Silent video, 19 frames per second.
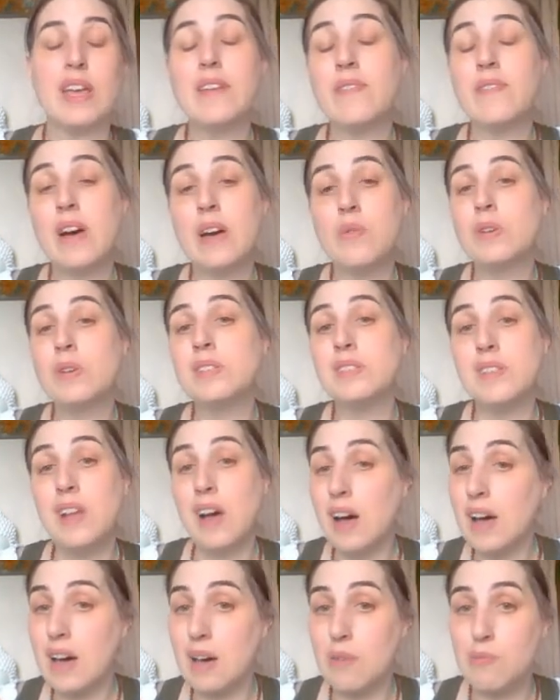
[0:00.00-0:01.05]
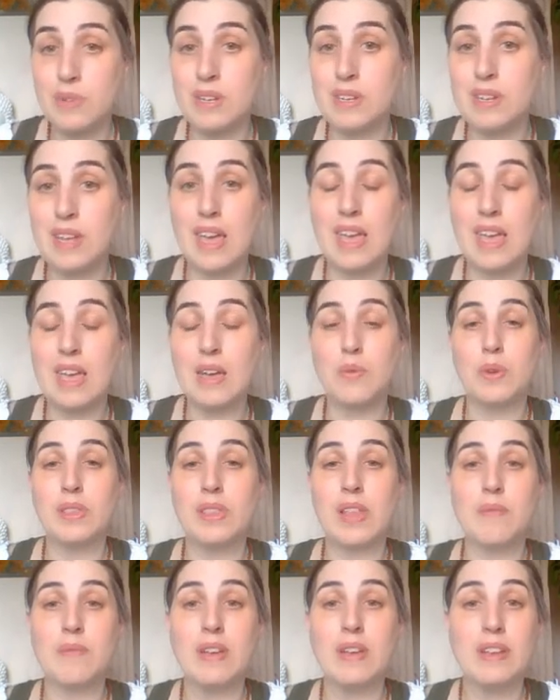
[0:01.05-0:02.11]
If I was not up to date, it would
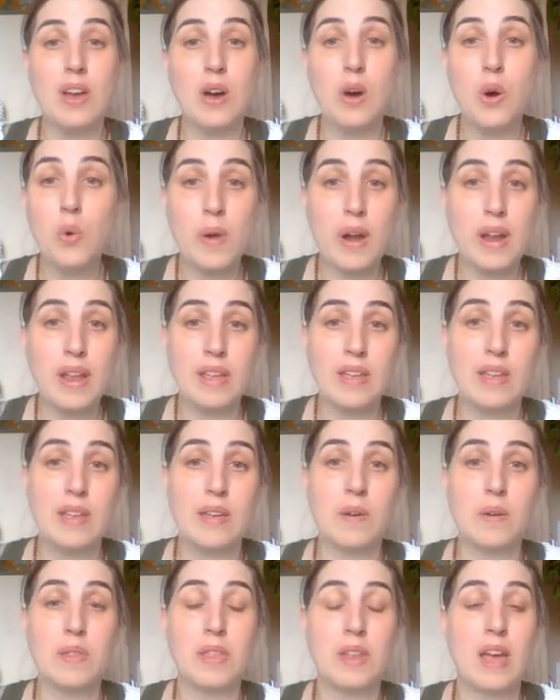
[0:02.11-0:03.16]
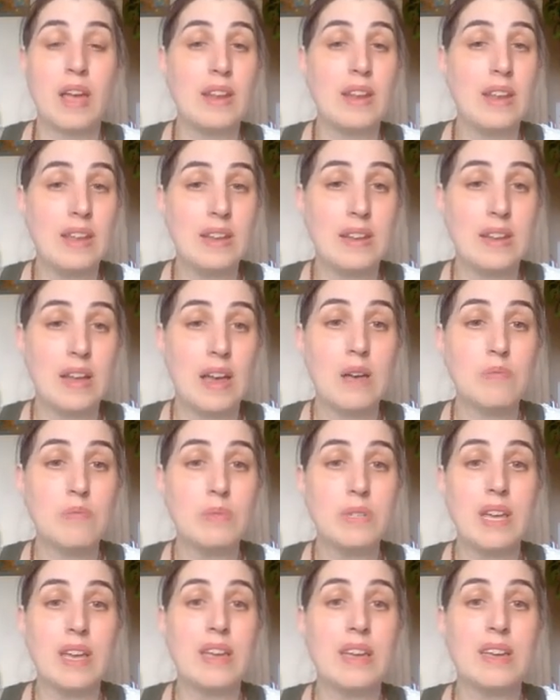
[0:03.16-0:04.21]
let me know right here that I need an
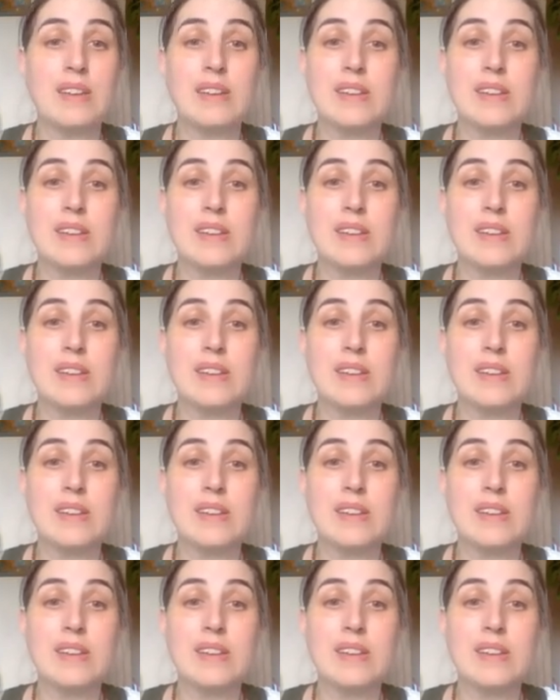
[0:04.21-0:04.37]
update.